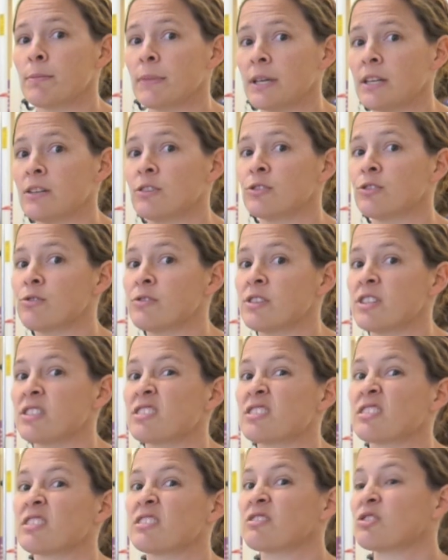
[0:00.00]
mean do
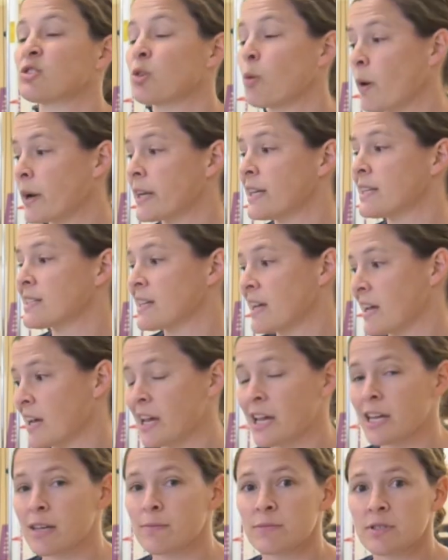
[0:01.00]
this 20
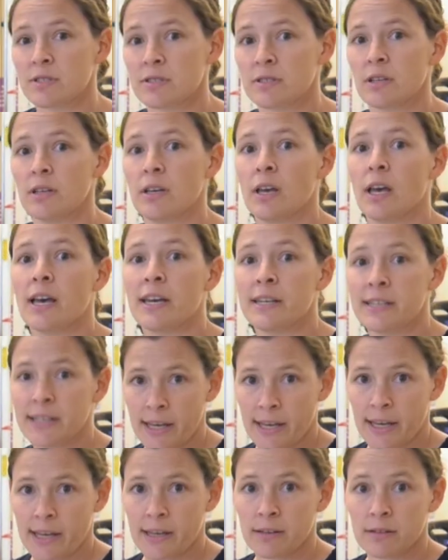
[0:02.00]
times a
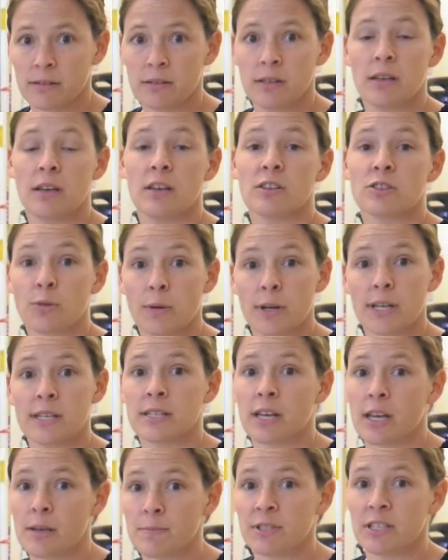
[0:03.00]
day, 20
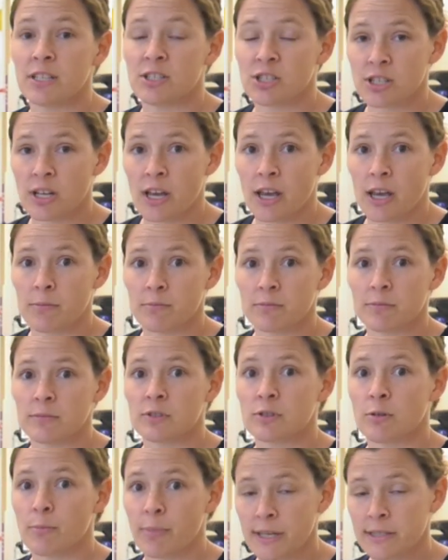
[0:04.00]
times each time.
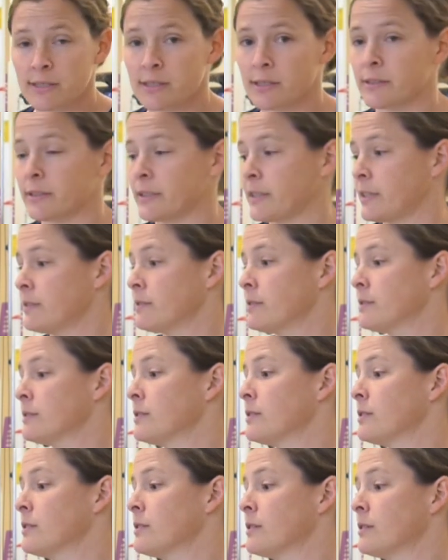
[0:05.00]
So basically,
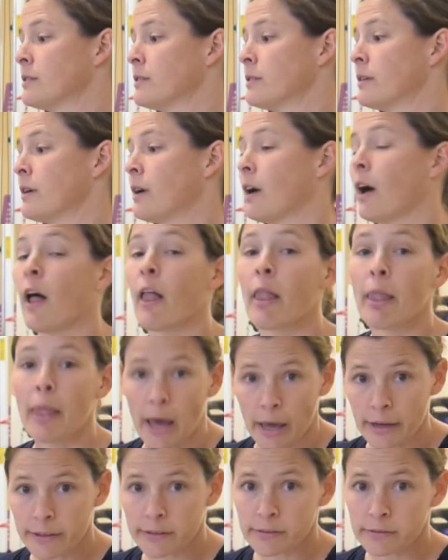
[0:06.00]
a
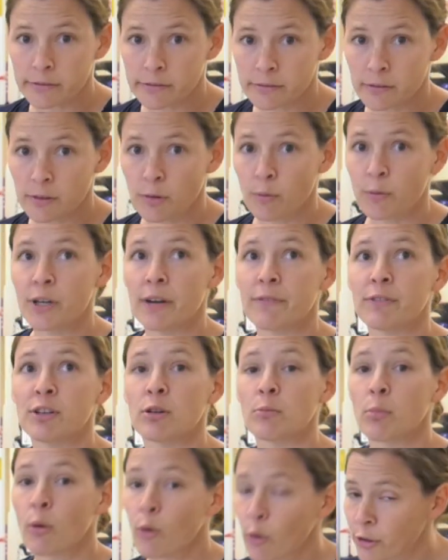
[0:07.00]
lot. Whenever
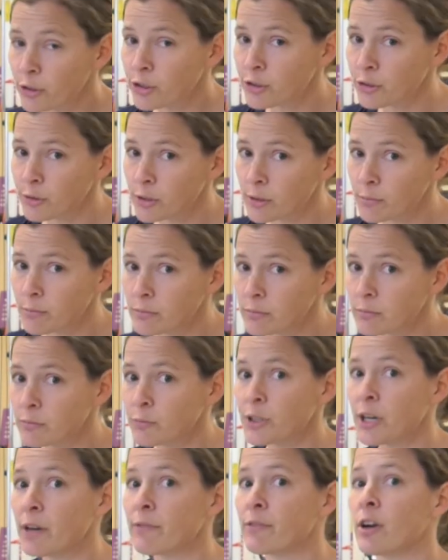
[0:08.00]
you're bored, do them.
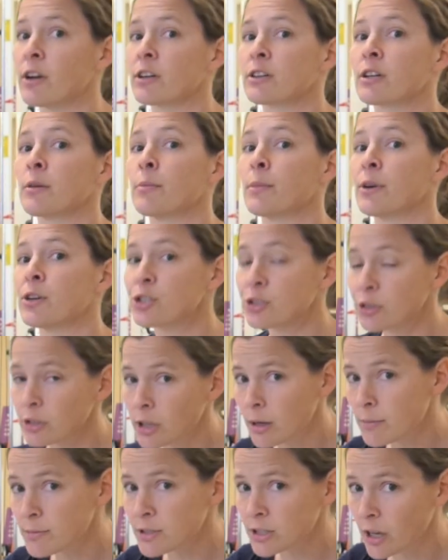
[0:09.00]
Whenever a commercial
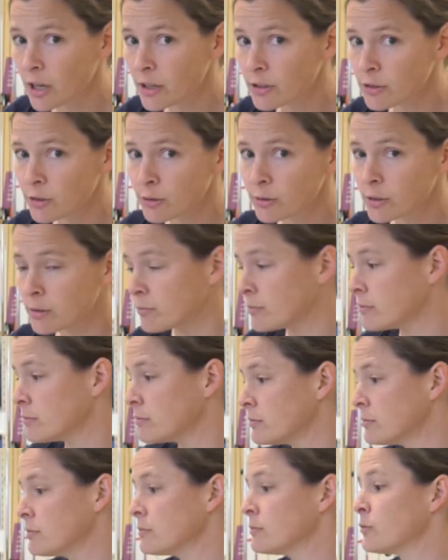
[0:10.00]
comes on, do them.
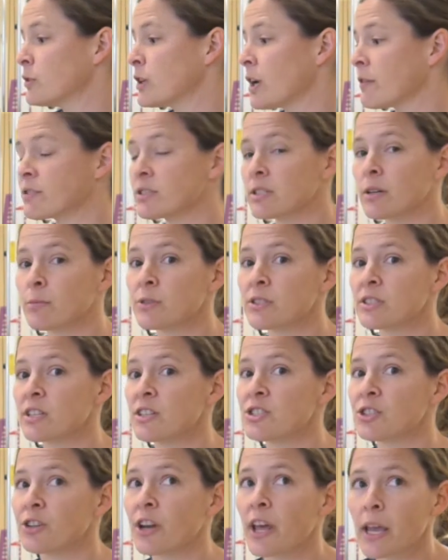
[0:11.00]
Whenever someone
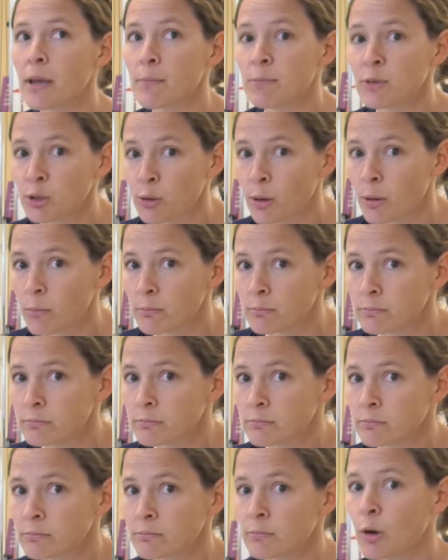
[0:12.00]
says your name, do them.
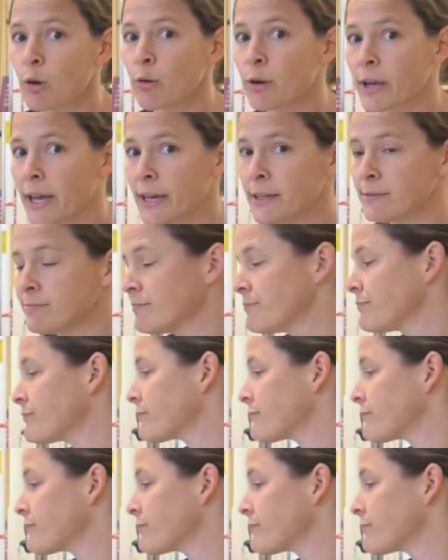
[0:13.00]
Okay?